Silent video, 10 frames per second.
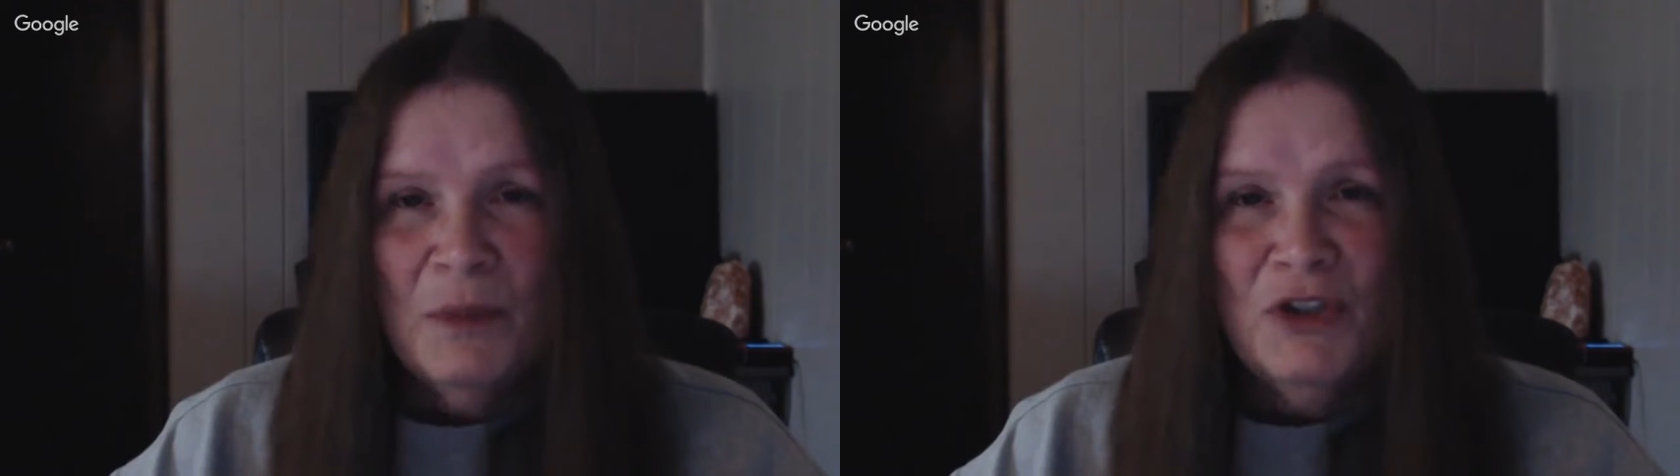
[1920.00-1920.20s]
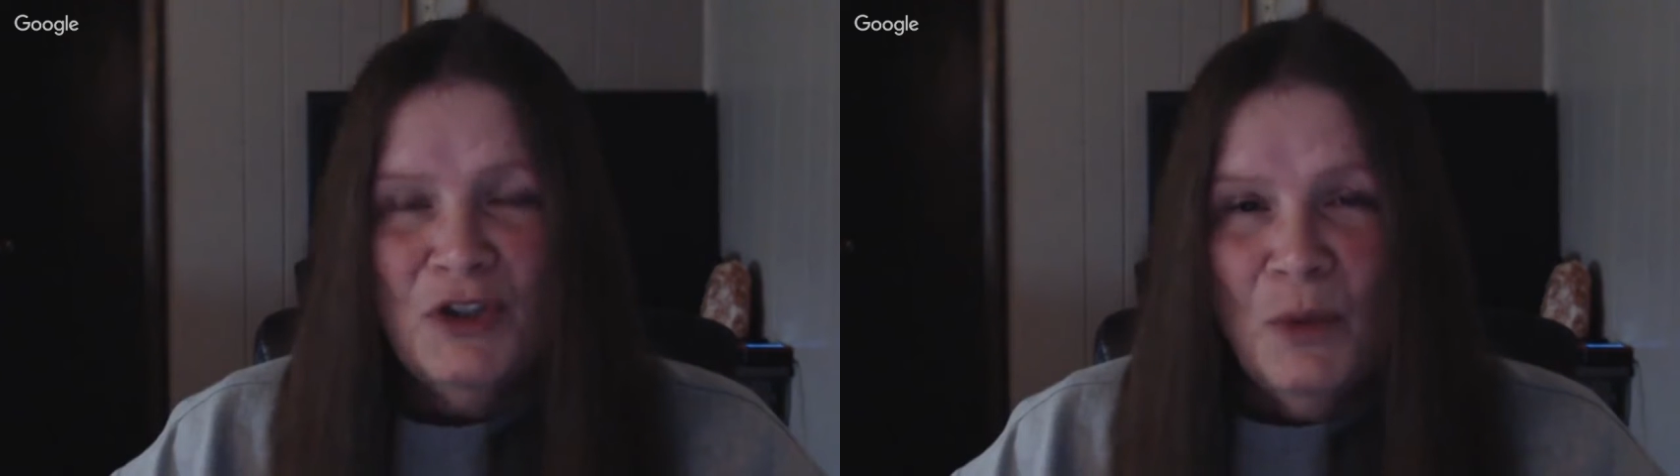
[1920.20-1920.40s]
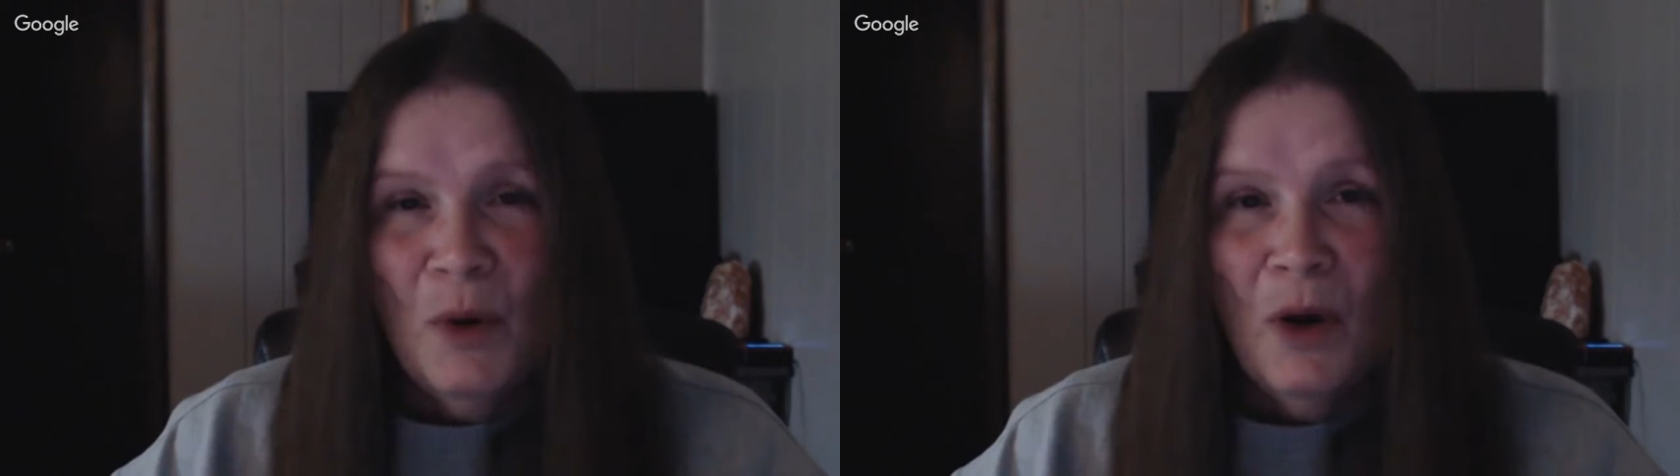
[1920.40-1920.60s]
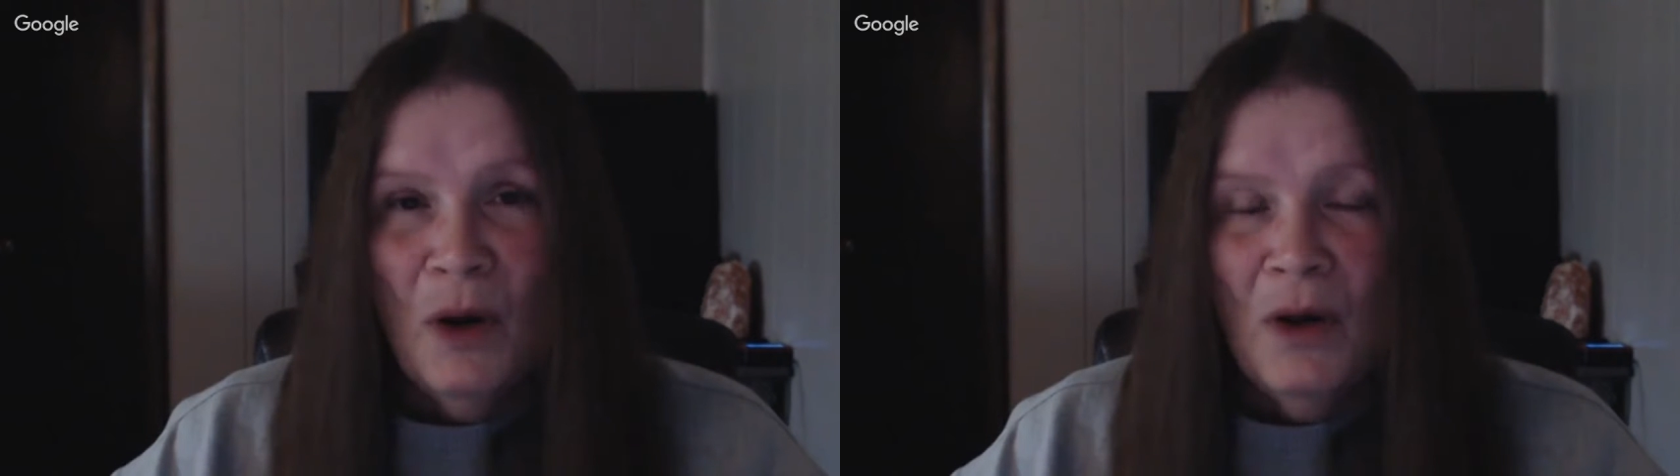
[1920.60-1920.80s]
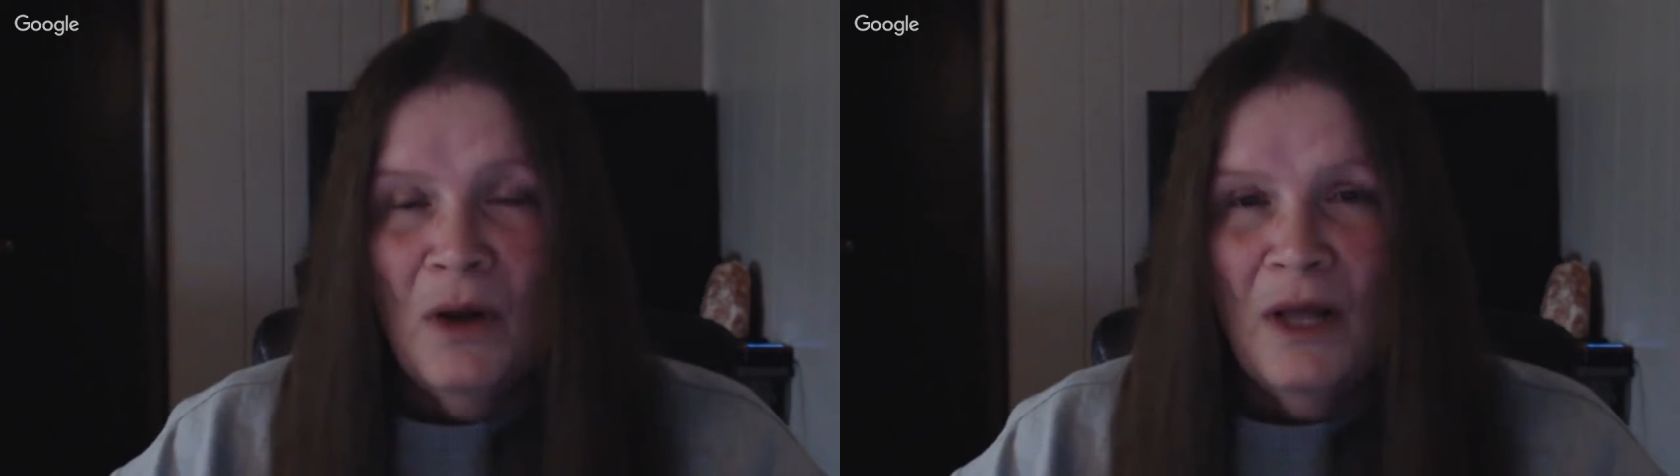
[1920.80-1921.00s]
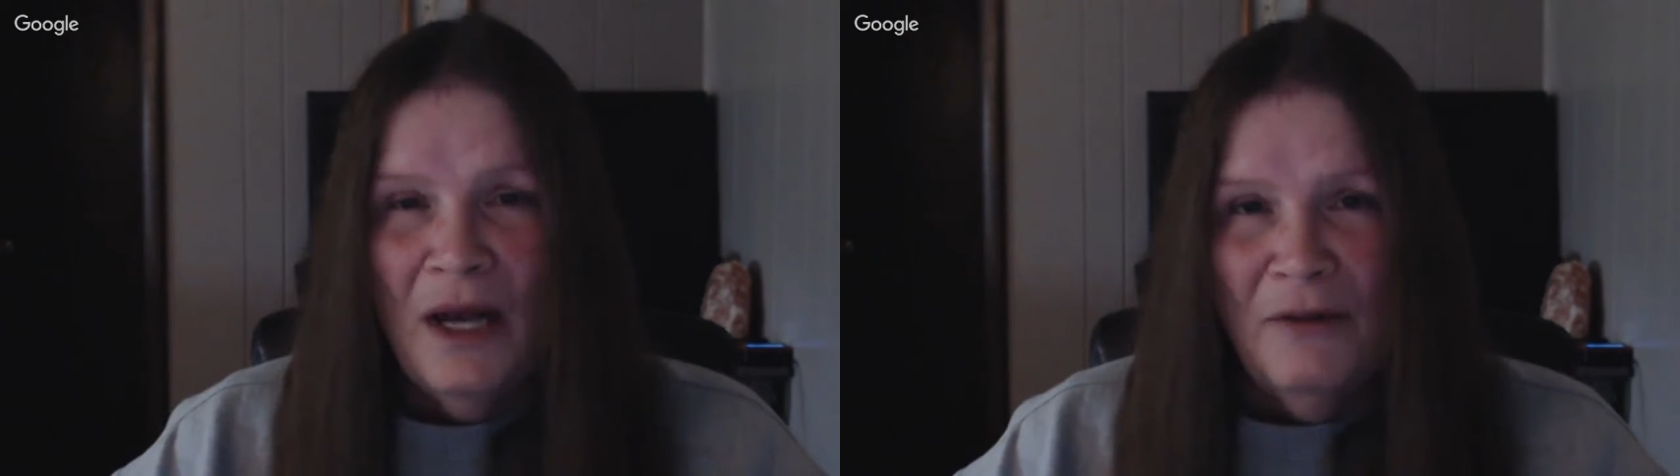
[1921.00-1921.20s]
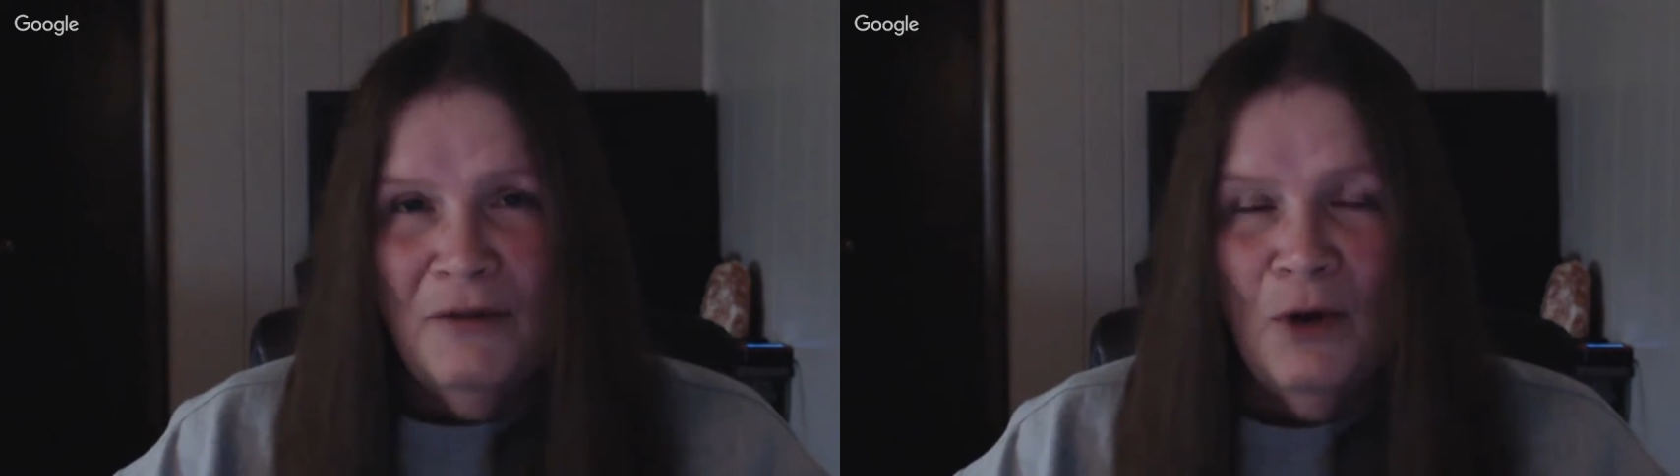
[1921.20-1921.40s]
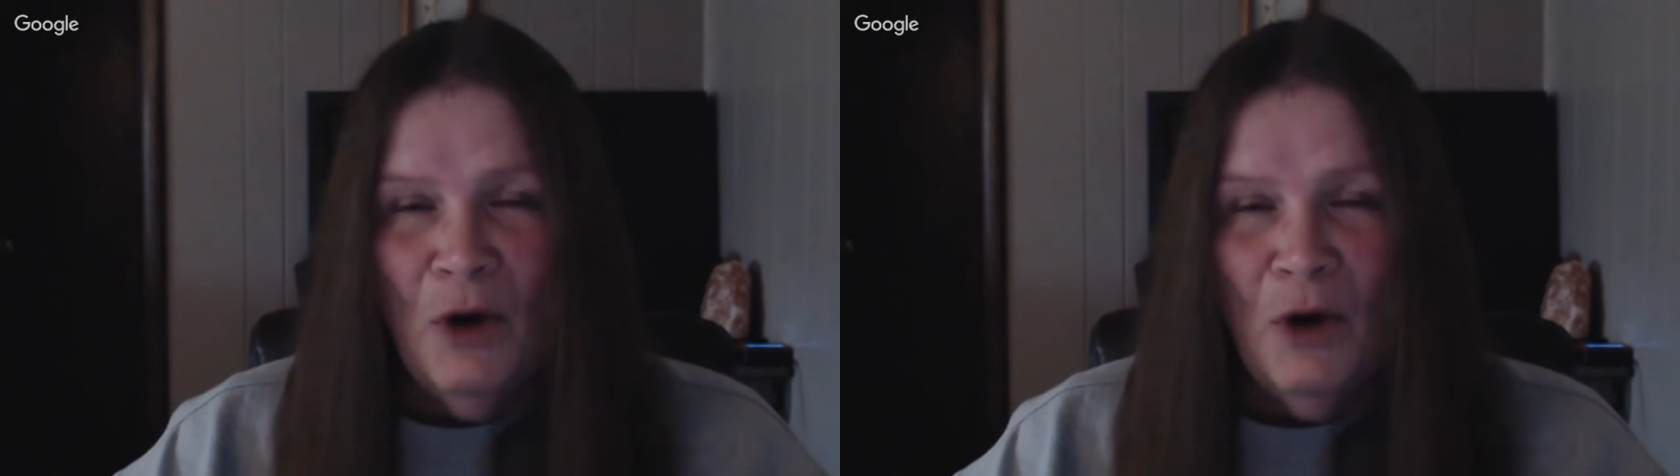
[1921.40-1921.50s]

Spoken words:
But you all have your